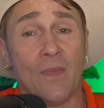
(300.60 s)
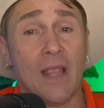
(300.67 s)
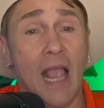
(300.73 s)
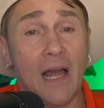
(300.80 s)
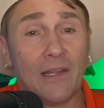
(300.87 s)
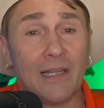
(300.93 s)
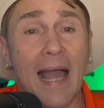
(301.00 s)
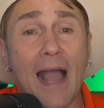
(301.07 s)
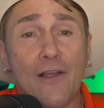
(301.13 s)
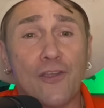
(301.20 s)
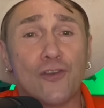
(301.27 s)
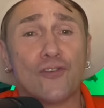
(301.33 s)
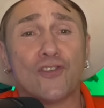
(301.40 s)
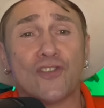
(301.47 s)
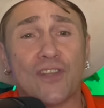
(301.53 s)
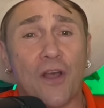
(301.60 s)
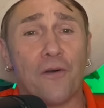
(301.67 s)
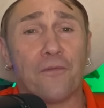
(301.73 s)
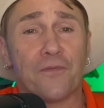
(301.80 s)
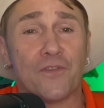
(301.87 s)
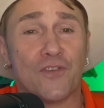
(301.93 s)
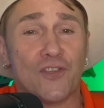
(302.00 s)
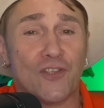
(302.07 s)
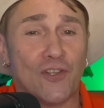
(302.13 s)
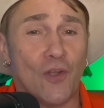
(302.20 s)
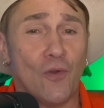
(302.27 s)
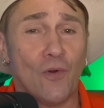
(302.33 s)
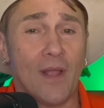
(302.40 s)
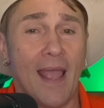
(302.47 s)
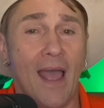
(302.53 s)
Allow yourself to
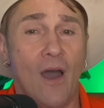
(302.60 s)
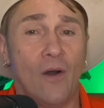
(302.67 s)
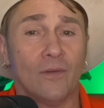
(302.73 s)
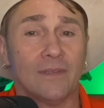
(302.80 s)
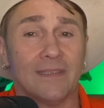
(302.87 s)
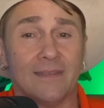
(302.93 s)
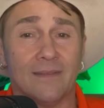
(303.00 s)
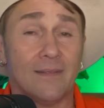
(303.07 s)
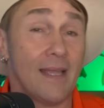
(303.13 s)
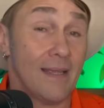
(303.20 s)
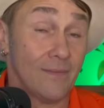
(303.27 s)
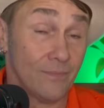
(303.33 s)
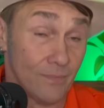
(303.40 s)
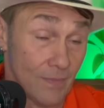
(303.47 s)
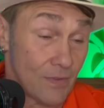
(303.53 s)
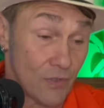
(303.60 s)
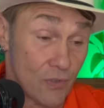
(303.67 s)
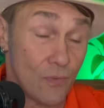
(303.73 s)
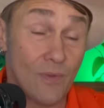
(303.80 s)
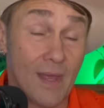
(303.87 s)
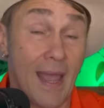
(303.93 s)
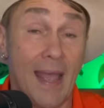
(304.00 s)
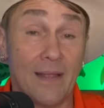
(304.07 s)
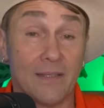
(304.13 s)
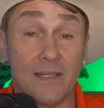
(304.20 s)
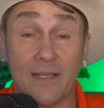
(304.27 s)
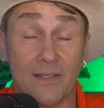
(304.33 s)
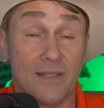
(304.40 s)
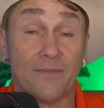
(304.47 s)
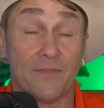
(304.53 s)
slow down and do that.
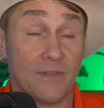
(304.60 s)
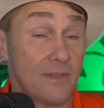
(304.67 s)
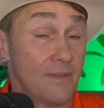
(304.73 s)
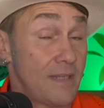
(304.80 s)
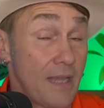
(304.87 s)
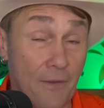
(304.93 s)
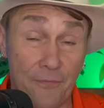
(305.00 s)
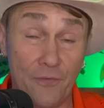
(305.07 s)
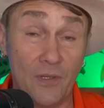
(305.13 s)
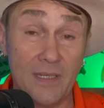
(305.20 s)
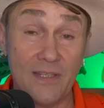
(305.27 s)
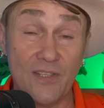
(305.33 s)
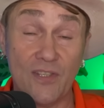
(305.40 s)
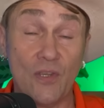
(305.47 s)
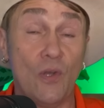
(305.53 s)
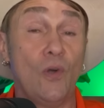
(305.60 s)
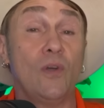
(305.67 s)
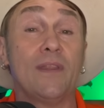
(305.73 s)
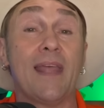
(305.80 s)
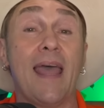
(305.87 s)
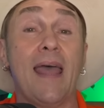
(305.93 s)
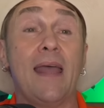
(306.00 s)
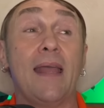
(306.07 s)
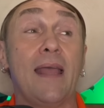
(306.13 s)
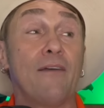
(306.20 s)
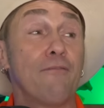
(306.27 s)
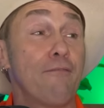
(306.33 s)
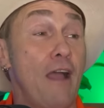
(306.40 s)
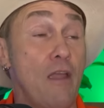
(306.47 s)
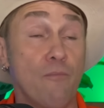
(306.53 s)
It's definitely still in that
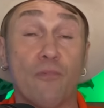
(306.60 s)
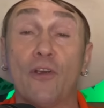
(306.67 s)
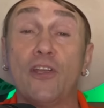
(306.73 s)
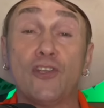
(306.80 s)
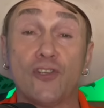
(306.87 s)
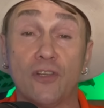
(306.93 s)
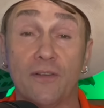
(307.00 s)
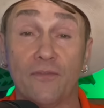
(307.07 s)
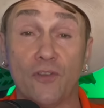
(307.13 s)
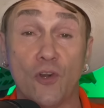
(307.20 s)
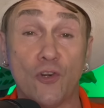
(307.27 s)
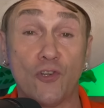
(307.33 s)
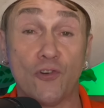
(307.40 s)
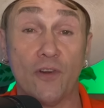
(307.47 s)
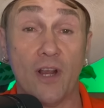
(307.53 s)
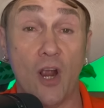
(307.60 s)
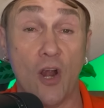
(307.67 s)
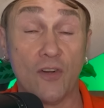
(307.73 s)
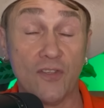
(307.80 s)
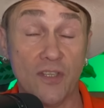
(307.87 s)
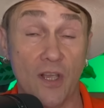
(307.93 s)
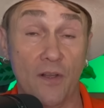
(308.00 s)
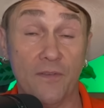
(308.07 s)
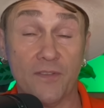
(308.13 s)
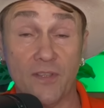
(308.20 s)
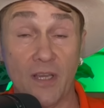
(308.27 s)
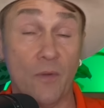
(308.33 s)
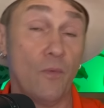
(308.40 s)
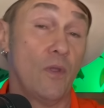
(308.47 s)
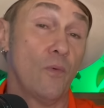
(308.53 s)
vibration of nurturing ourselves
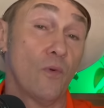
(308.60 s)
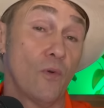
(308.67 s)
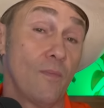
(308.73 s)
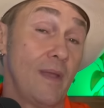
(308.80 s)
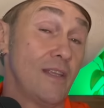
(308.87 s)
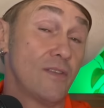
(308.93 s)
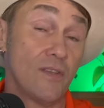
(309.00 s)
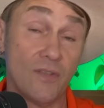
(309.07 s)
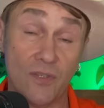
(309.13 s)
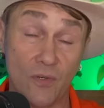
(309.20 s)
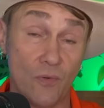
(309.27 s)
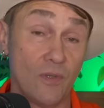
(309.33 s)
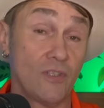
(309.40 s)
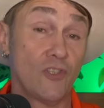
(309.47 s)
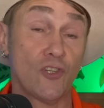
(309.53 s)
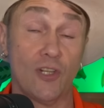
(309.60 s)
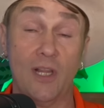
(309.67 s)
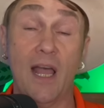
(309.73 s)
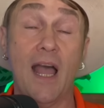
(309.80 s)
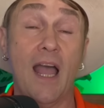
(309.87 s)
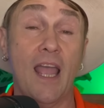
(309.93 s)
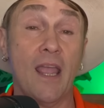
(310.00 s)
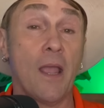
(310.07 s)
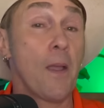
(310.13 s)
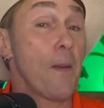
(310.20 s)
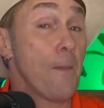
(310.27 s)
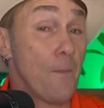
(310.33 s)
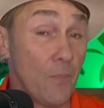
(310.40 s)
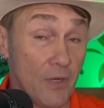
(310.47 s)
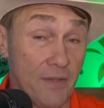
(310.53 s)
like we were meant to do in July,
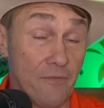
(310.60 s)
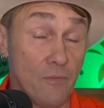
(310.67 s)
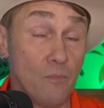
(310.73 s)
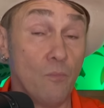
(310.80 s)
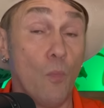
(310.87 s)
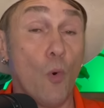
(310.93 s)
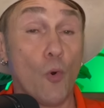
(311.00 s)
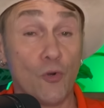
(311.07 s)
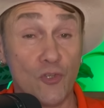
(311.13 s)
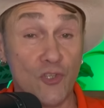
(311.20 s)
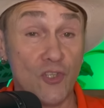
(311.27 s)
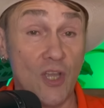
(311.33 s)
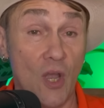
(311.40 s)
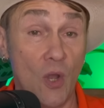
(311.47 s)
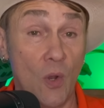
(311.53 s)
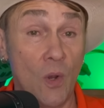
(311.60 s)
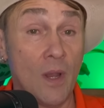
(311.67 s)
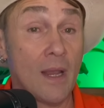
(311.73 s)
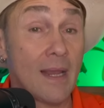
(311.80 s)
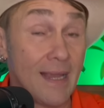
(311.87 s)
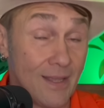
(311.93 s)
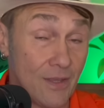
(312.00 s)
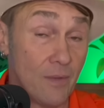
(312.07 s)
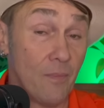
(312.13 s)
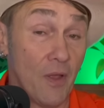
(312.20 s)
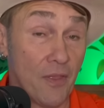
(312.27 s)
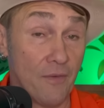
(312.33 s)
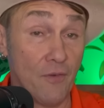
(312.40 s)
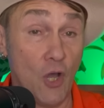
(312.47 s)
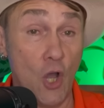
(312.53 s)
but even more so in the
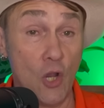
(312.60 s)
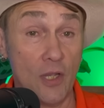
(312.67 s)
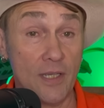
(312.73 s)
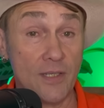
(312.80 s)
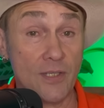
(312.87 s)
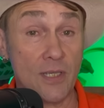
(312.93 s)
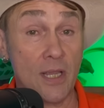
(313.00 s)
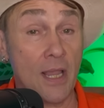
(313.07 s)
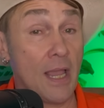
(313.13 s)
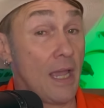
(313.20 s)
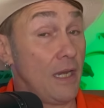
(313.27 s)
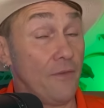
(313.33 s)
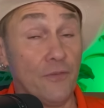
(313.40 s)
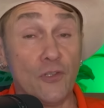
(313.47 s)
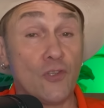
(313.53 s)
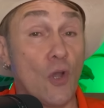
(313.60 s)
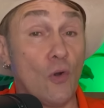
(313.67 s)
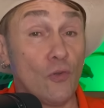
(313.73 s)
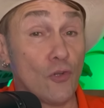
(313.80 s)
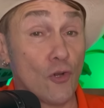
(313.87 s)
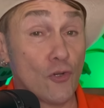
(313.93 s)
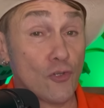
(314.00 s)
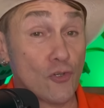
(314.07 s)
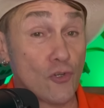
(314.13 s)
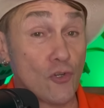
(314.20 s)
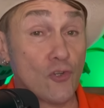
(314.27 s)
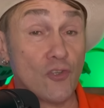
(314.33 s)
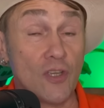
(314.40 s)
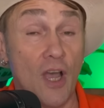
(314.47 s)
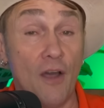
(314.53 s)
month of August. And if you don't nurture
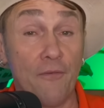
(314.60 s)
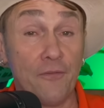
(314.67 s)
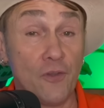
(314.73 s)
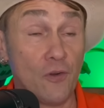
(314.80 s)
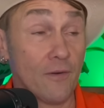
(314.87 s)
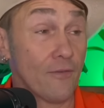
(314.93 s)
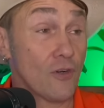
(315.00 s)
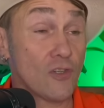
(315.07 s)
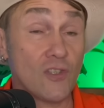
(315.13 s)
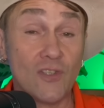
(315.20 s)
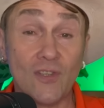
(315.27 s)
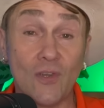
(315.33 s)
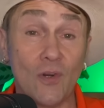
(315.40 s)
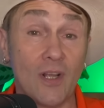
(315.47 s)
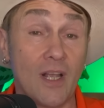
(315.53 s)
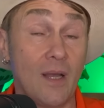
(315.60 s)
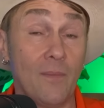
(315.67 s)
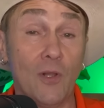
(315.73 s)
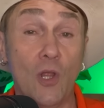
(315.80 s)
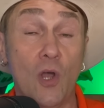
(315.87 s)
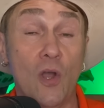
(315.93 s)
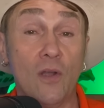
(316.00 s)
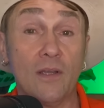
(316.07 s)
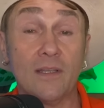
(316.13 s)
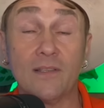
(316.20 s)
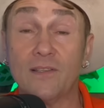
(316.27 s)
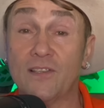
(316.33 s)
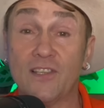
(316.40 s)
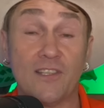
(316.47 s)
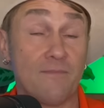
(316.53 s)
yourself, the universe is going to come along
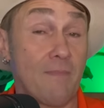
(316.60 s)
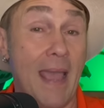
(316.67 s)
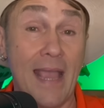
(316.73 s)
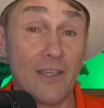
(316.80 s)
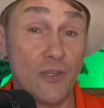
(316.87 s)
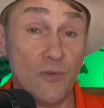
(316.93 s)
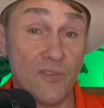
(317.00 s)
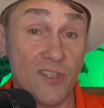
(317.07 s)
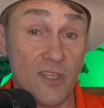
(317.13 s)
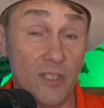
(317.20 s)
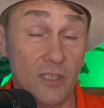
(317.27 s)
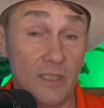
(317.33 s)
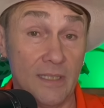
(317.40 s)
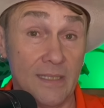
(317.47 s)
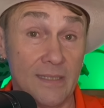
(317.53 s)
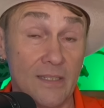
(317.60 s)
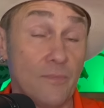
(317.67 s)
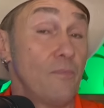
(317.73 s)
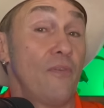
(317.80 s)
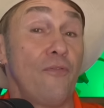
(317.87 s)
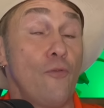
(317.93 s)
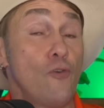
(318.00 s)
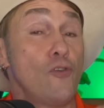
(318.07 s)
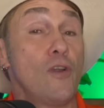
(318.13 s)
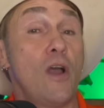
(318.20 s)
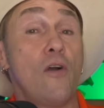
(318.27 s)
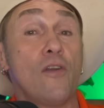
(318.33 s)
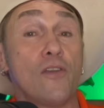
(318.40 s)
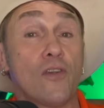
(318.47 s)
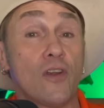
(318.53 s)
and smack you silly. And then before you
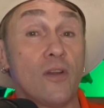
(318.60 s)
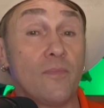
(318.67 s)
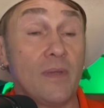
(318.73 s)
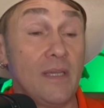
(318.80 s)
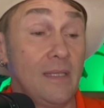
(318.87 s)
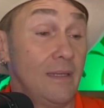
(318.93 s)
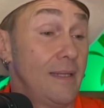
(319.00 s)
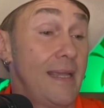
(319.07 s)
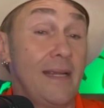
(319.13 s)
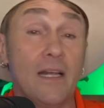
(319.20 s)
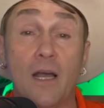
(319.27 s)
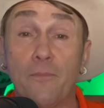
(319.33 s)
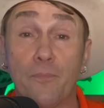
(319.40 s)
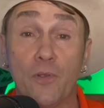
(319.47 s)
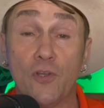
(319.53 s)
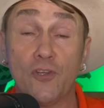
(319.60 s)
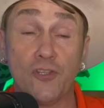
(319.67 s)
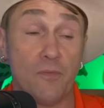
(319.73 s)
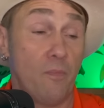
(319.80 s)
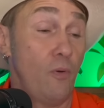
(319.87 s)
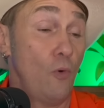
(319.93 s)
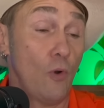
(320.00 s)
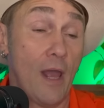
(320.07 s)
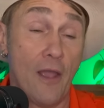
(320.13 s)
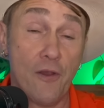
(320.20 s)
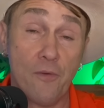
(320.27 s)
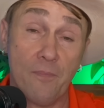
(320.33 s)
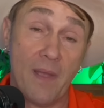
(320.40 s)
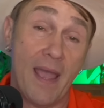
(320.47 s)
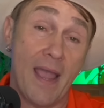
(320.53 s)
know it, you're going to be laid up because you pulled out
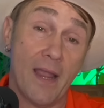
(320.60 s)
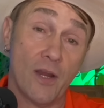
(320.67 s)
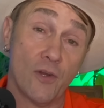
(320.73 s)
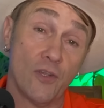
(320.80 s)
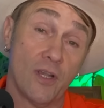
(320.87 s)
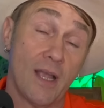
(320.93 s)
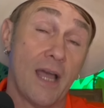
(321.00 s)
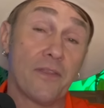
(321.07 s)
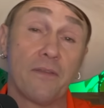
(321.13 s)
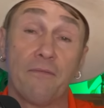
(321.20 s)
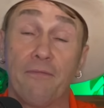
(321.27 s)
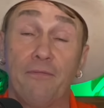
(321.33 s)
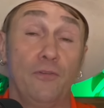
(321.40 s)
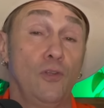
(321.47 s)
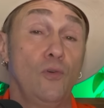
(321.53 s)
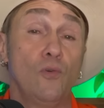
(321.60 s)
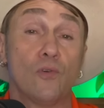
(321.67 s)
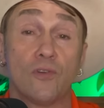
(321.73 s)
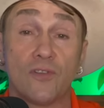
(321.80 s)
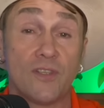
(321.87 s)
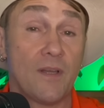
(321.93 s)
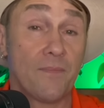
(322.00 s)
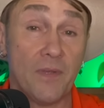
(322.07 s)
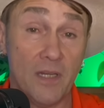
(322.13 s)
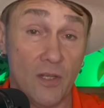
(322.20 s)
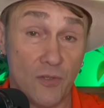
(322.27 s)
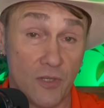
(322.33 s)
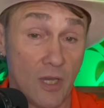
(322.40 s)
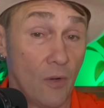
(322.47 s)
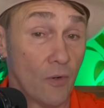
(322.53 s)
your back or you got the flu or something
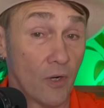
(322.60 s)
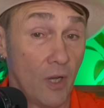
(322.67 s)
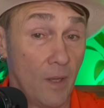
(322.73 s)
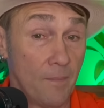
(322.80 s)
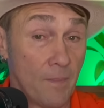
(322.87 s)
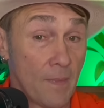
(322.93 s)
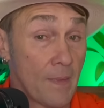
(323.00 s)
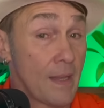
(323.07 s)
else going on.